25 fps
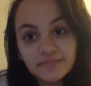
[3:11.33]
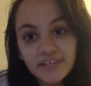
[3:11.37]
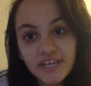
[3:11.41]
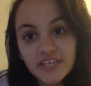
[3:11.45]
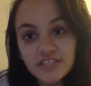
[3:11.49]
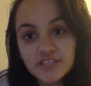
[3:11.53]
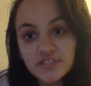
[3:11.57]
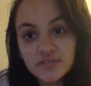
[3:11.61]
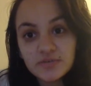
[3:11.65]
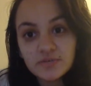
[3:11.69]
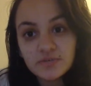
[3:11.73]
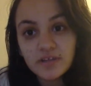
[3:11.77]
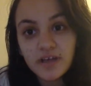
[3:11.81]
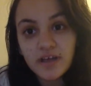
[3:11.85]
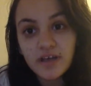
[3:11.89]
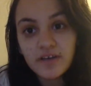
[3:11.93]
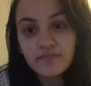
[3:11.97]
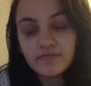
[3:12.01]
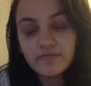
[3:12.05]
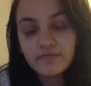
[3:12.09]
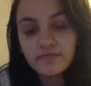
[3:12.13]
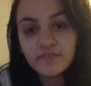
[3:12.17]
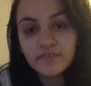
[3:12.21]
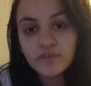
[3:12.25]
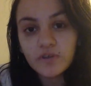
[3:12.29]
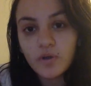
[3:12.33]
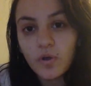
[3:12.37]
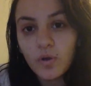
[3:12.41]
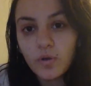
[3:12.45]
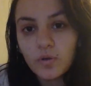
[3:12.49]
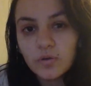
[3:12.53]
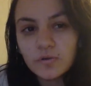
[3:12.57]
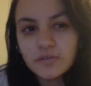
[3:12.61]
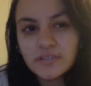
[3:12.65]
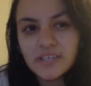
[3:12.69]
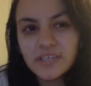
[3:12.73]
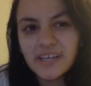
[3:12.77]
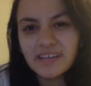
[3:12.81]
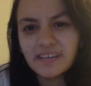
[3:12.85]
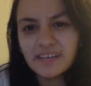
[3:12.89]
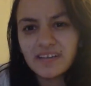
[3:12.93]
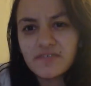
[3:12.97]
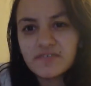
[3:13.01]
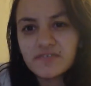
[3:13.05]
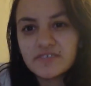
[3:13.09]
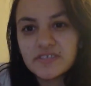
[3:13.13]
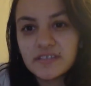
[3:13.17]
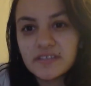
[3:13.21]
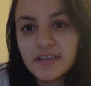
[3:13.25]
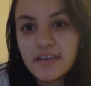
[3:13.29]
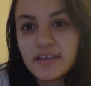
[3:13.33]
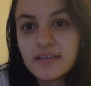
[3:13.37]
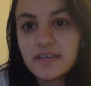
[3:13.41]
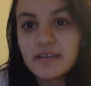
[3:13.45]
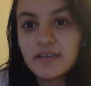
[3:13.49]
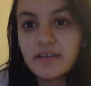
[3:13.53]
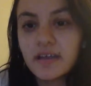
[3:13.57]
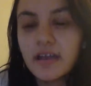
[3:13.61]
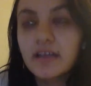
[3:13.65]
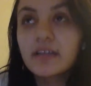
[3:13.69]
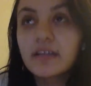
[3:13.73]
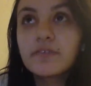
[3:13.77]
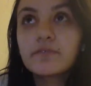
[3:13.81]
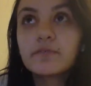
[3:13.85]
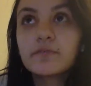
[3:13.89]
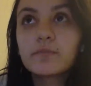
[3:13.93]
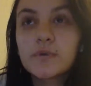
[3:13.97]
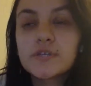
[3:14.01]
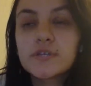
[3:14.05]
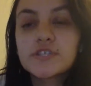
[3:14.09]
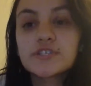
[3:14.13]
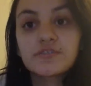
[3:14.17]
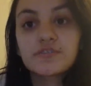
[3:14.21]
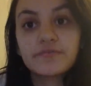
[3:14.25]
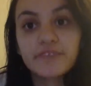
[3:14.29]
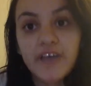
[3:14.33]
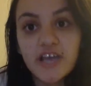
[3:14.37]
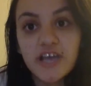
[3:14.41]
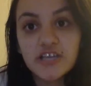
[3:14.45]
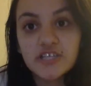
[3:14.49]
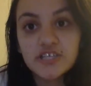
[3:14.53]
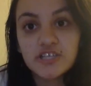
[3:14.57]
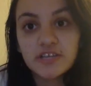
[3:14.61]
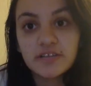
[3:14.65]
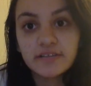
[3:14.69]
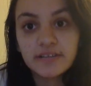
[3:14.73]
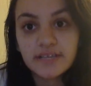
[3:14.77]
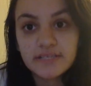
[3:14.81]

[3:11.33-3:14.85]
I do love the cold, and I love winter fashion.